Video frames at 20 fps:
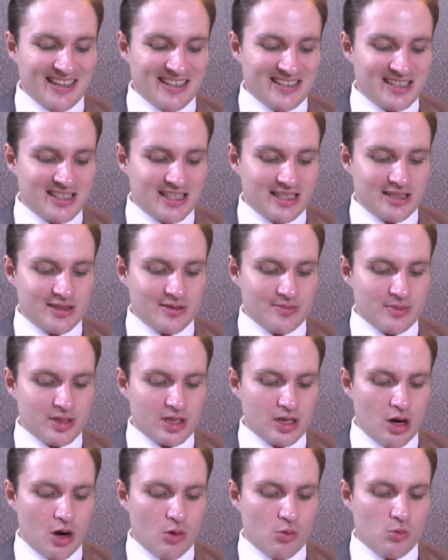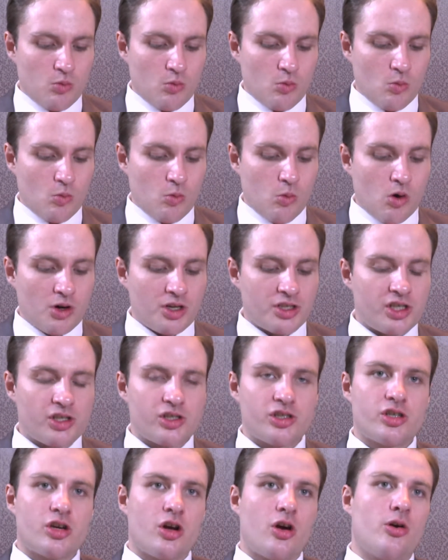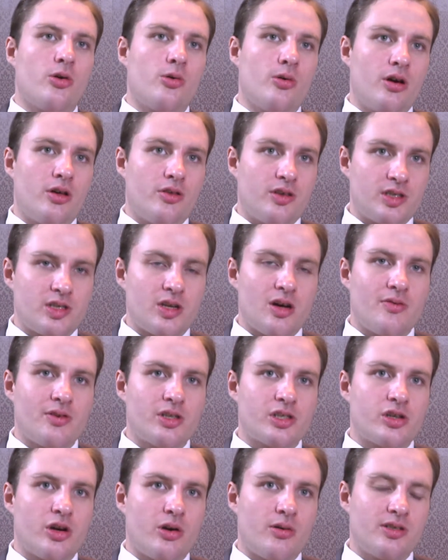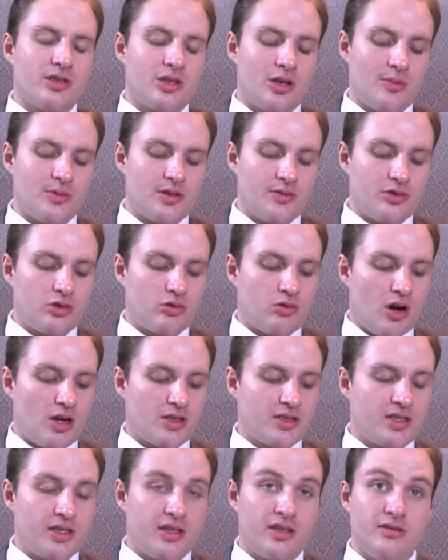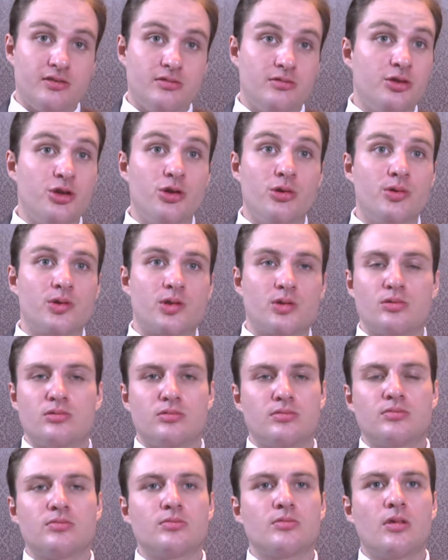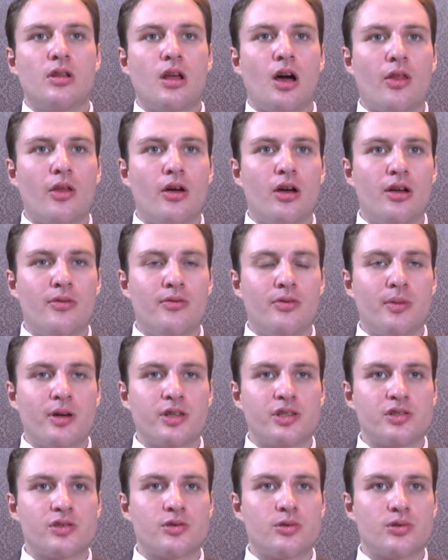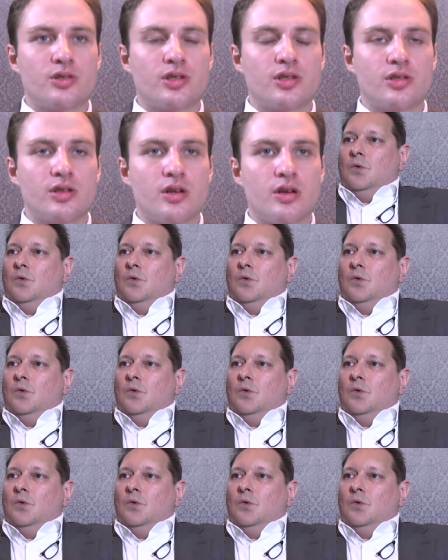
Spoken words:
systems, what does it show, the survey show, in terms of trust in news or other information sources?